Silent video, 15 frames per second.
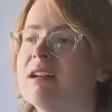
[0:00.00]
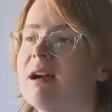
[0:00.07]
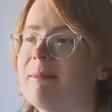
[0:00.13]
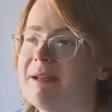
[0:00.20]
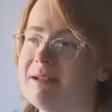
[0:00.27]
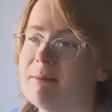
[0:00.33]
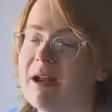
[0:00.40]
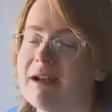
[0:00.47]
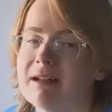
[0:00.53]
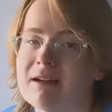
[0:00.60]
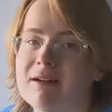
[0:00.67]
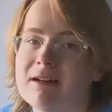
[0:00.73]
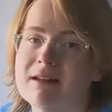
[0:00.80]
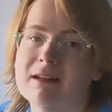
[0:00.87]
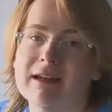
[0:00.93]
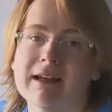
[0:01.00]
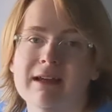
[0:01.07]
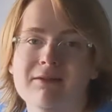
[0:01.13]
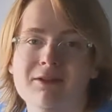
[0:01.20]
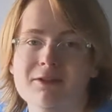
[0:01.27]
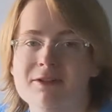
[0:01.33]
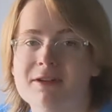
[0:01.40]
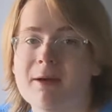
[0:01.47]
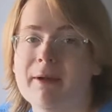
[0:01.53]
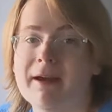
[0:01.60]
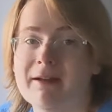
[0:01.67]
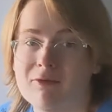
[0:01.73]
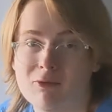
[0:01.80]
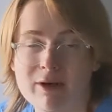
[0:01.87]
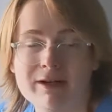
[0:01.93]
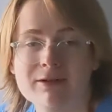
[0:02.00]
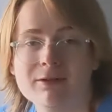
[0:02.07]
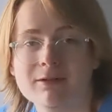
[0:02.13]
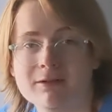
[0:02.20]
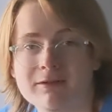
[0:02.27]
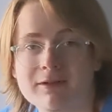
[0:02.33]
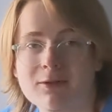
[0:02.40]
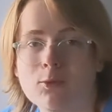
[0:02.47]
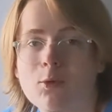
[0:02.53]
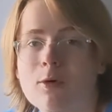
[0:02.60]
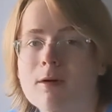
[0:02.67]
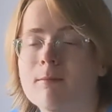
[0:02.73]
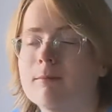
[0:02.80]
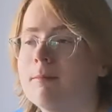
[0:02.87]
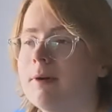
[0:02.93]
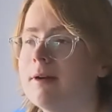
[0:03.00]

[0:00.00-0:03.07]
I mean, depending on, like, if you're just coming out of winter, it will feel warm,